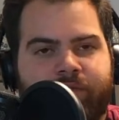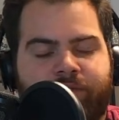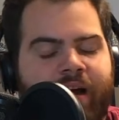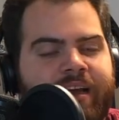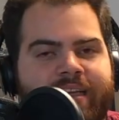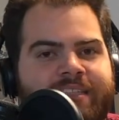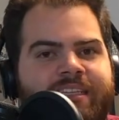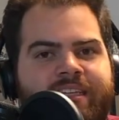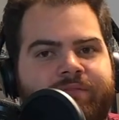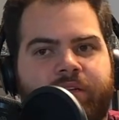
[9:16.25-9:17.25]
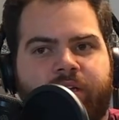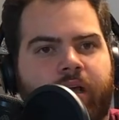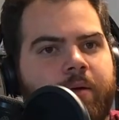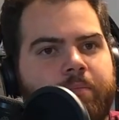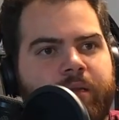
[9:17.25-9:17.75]
Vine isn't even a
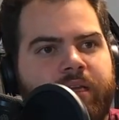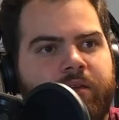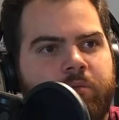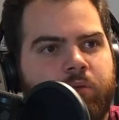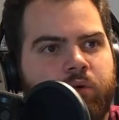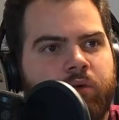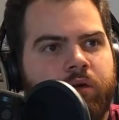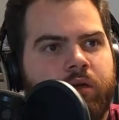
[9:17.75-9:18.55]
company anymore.